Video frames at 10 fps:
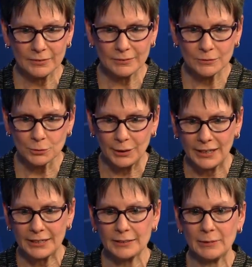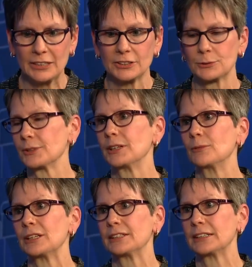trying to make sure that
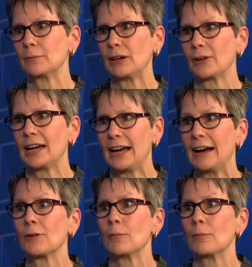we think about how